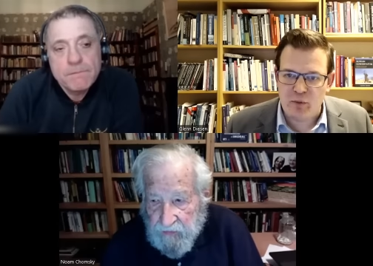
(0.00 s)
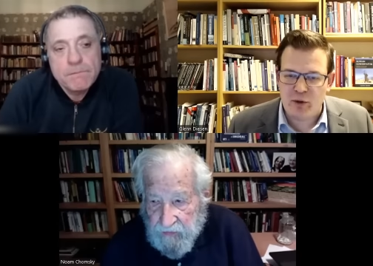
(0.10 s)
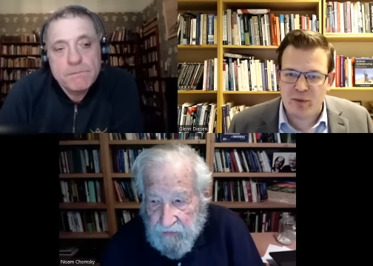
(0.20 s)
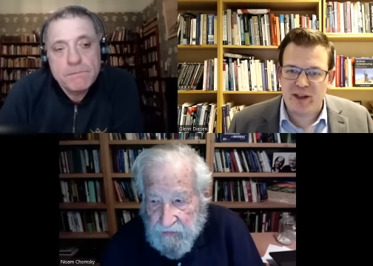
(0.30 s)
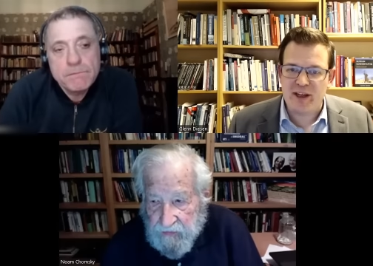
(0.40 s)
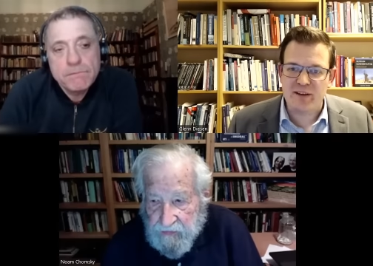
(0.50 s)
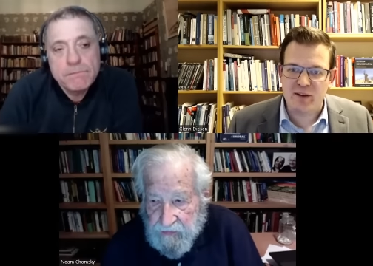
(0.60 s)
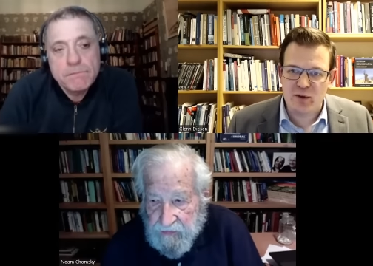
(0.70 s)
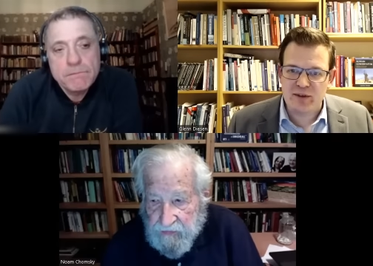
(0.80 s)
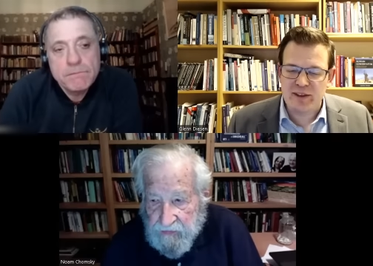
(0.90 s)
Speaker 1: on propaganda,
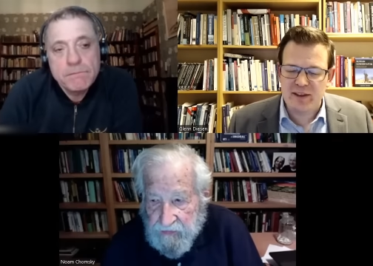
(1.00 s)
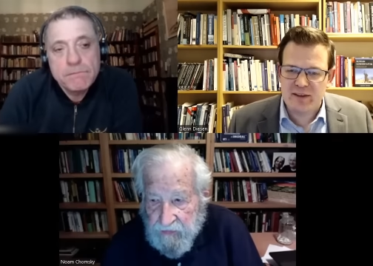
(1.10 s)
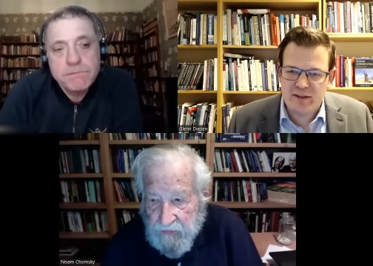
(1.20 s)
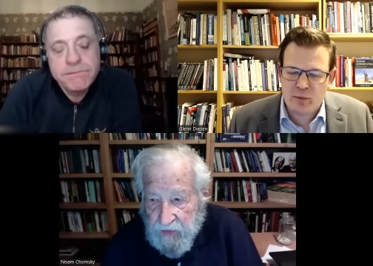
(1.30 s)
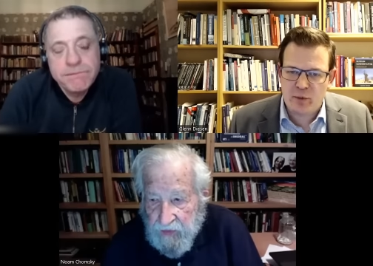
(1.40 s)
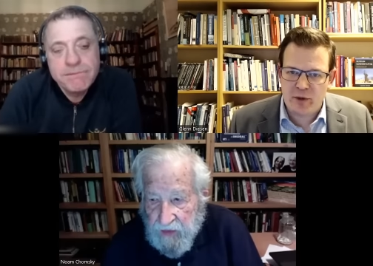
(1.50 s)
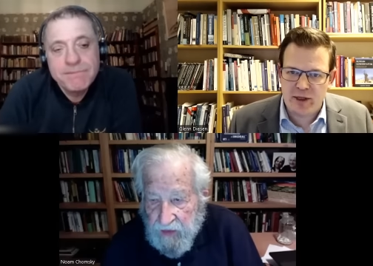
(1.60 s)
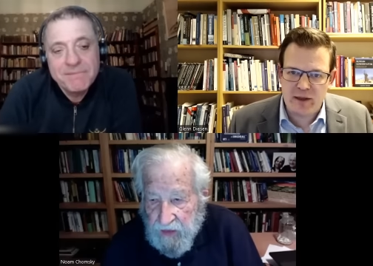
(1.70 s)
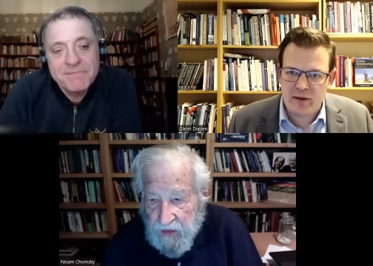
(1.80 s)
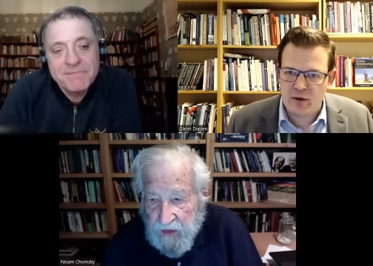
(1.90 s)
do you see this as
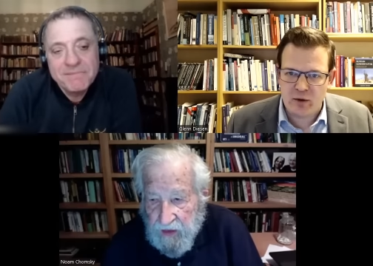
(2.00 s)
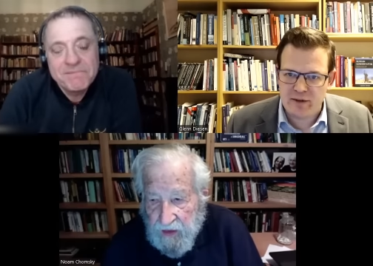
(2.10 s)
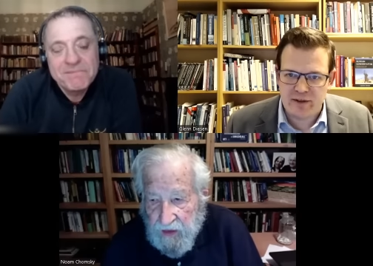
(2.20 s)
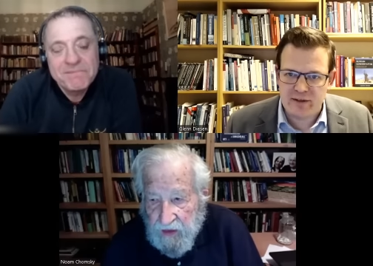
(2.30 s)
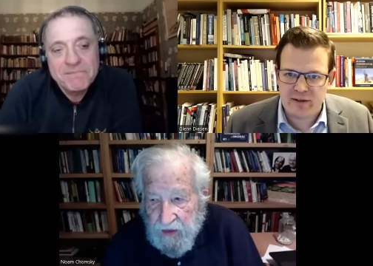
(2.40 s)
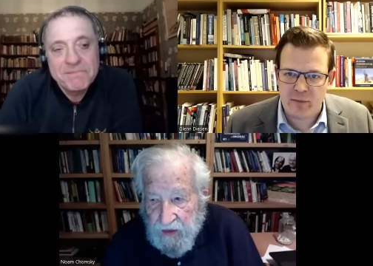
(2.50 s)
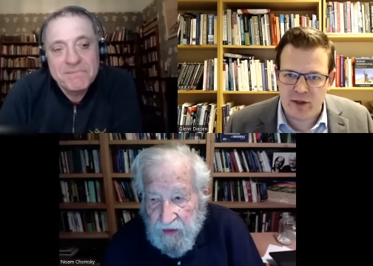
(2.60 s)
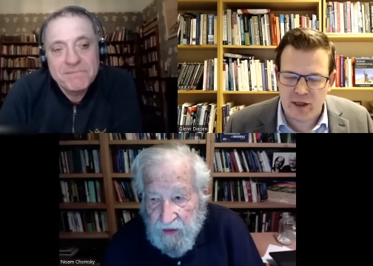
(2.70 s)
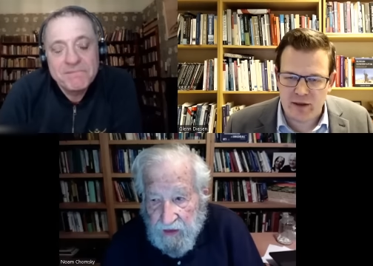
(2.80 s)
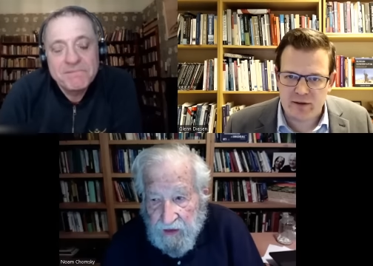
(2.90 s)
propaganda or is it
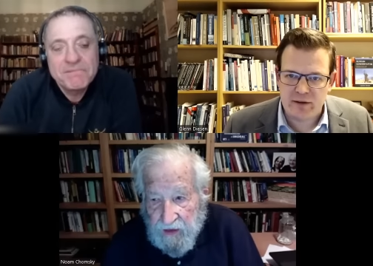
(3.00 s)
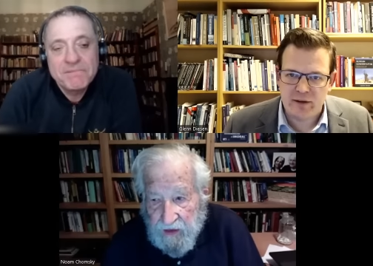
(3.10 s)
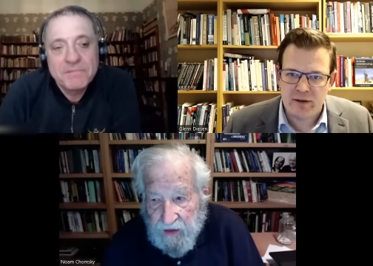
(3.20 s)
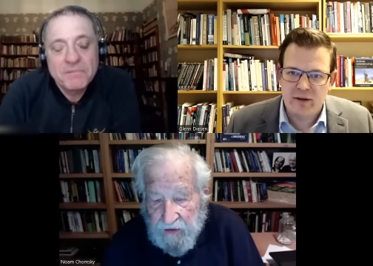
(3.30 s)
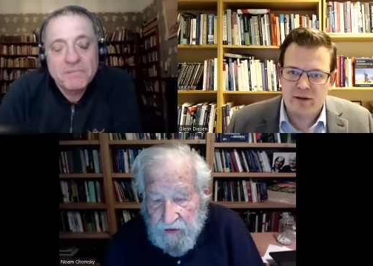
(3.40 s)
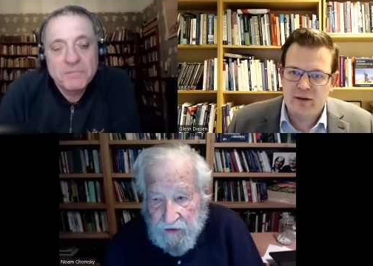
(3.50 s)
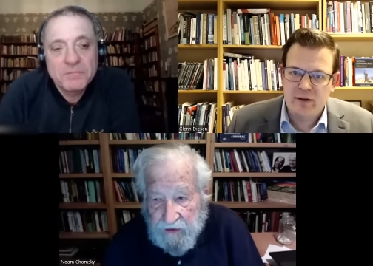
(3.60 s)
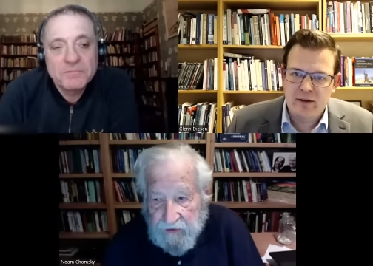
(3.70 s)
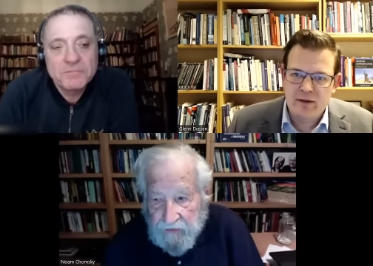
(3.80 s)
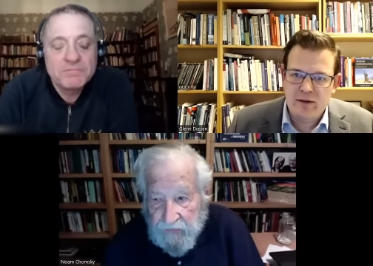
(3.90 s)
something
Speaker 2: else?
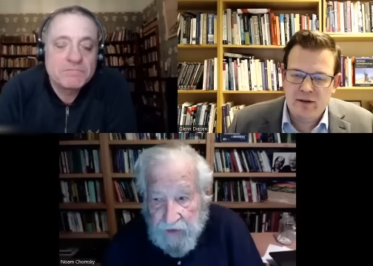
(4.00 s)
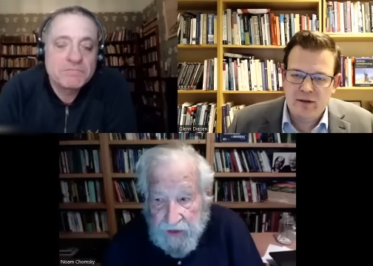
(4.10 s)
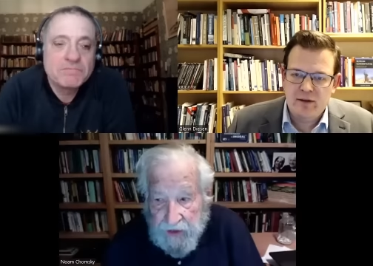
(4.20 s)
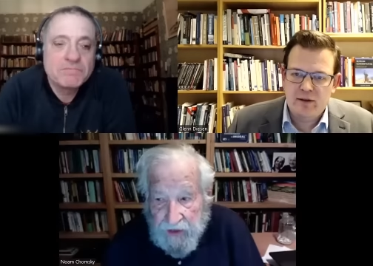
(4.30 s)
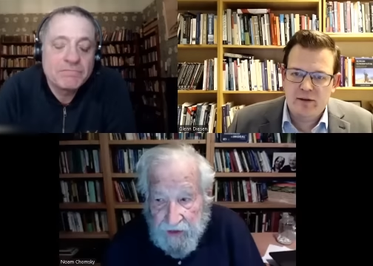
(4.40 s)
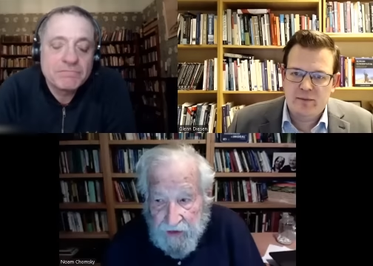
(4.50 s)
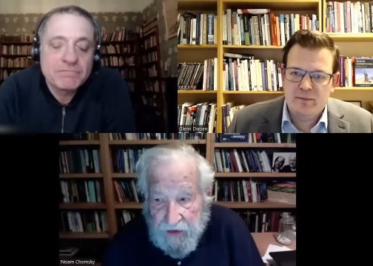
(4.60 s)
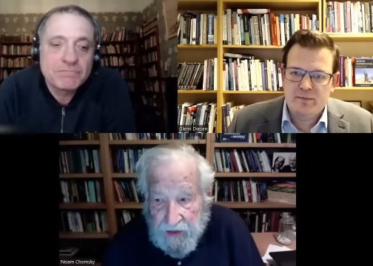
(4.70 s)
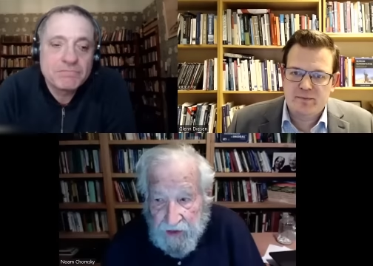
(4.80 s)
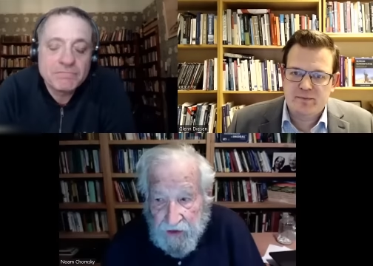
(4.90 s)

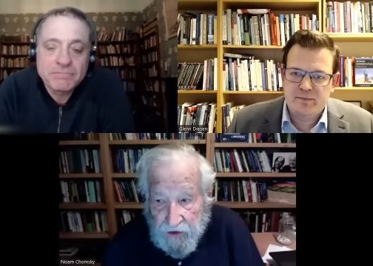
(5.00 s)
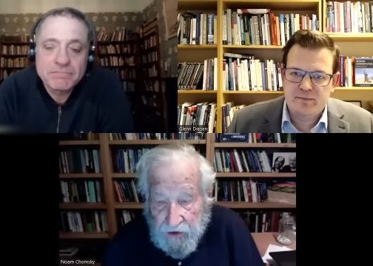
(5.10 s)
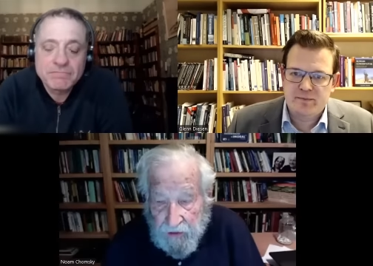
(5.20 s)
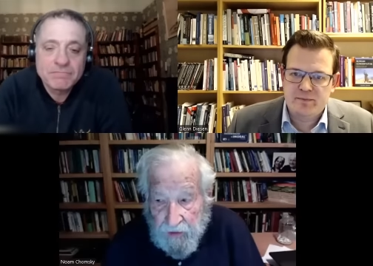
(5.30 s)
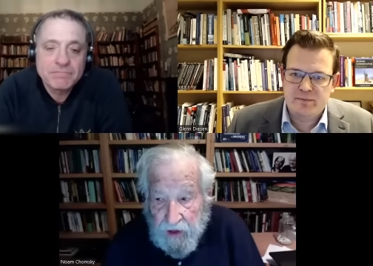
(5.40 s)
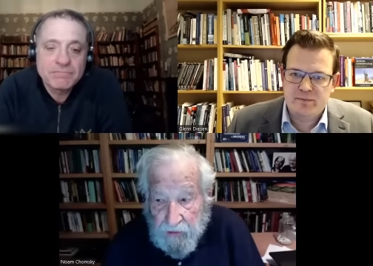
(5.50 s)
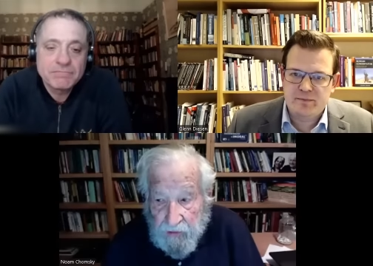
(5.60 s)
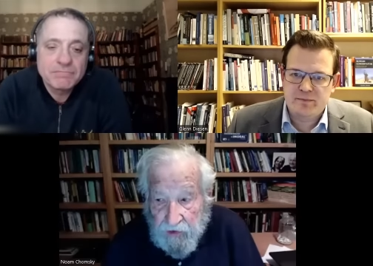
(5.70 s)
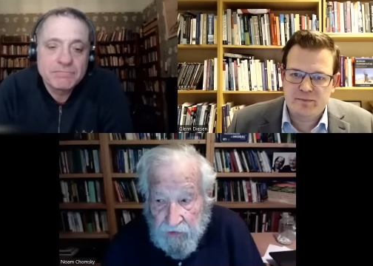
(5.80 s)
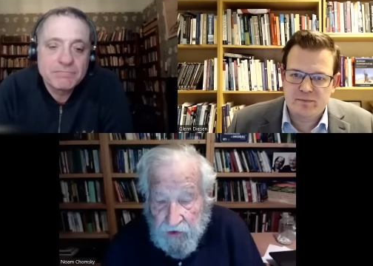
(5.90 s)
That term
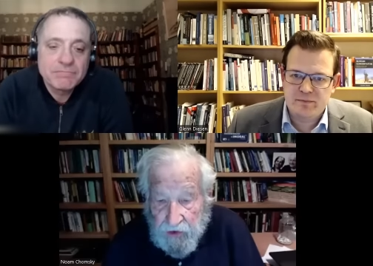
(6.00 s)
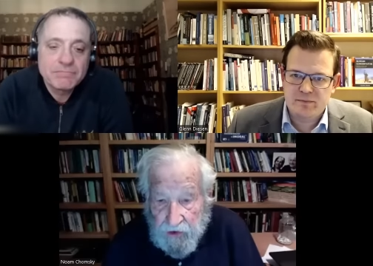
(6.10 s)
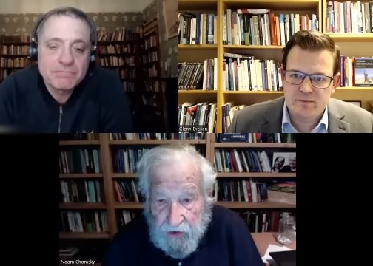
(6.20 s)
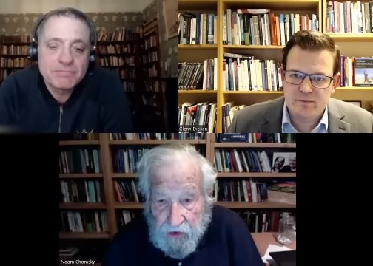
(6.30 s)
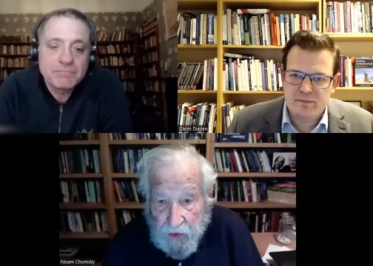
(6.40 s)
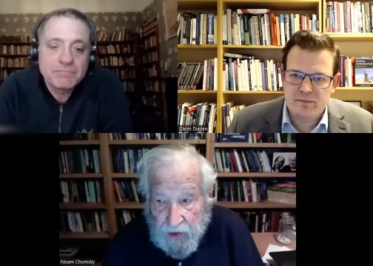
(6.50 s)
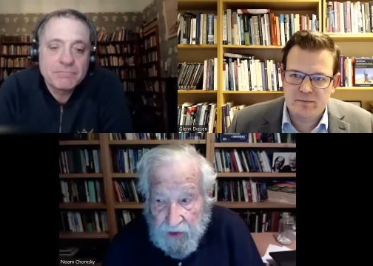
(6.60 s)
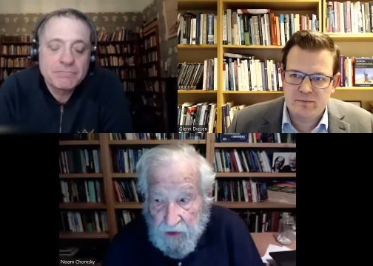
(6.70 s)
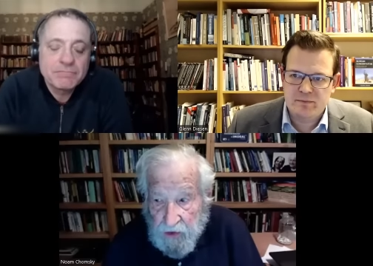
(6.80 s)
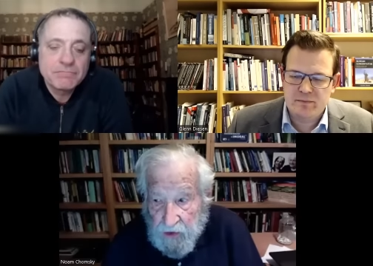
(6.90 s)
unprovoked is quite
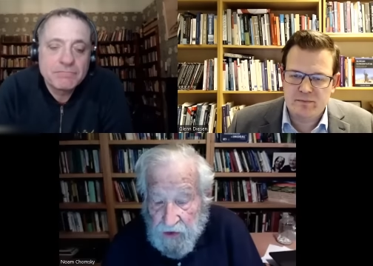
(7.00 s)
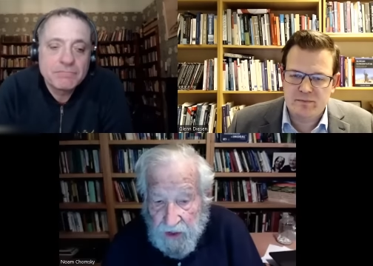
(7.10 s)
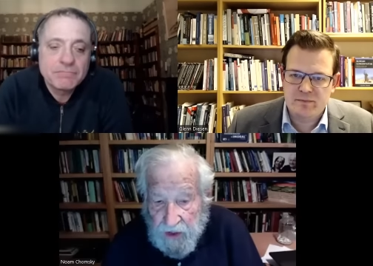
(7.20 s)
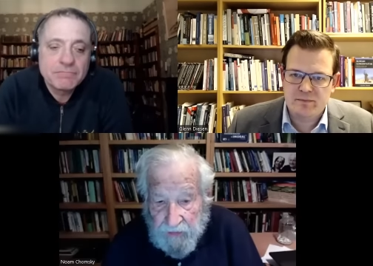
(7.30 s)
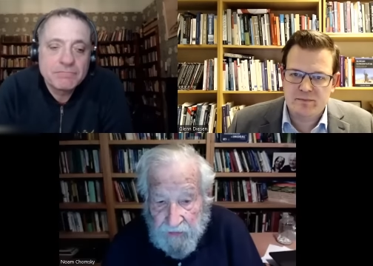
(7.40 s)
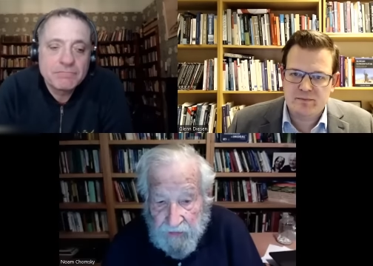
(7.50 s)
interesting.